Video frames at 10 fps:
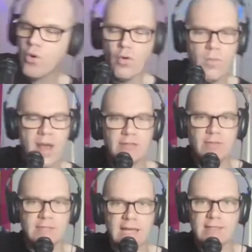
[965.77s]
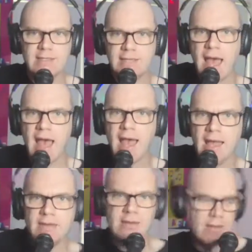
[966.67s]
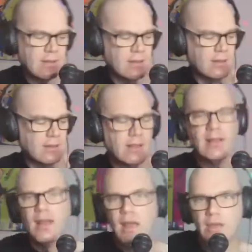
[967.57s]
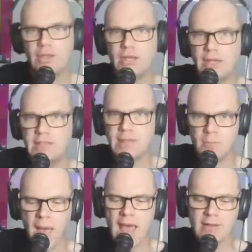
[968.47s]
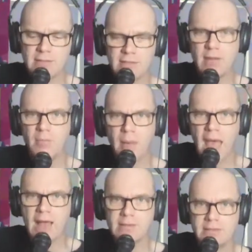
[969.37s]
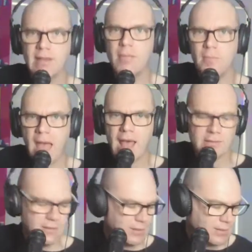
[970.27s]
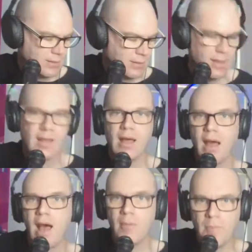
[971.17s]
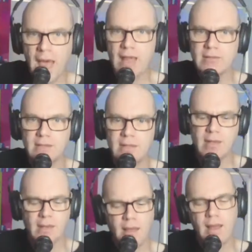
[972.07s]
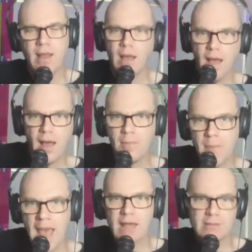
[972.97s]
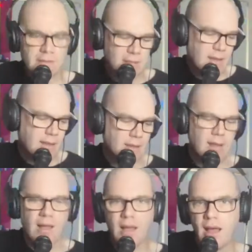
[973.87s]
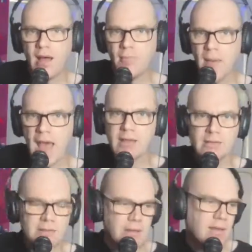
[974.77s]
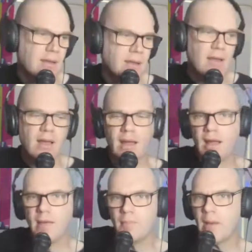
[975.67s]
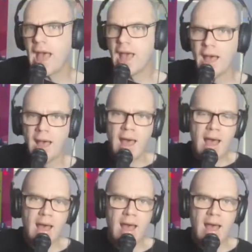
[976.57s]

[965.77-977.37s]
Well, bounce from side to side. You need to bounce, bounce, bounce, a bounce, a bounce, a bounce, bounce, bounce.